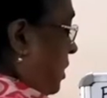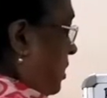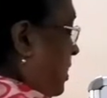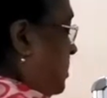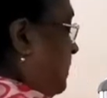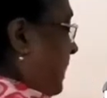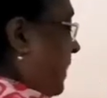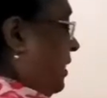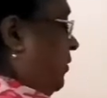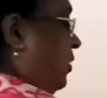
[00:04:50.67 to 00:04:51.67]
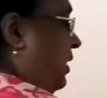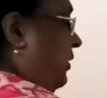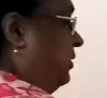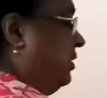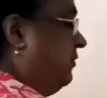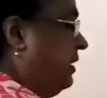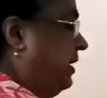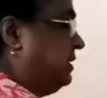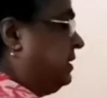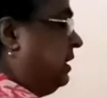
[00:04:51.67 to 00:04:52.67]
this metal, whatever the
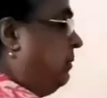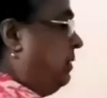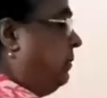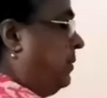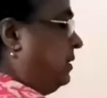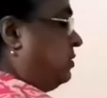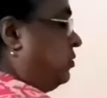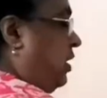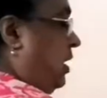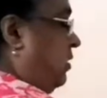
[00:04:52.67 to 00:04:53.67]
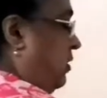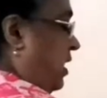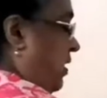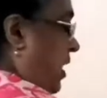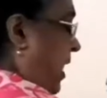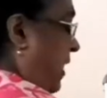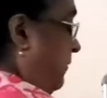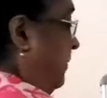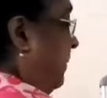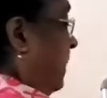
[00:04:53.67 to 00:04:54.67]
valency Mn plus. So here we
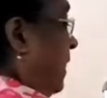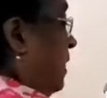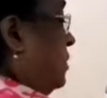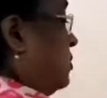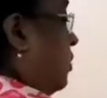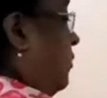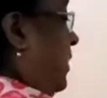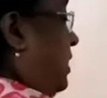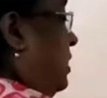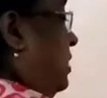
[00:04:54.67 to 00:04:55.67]
have, so when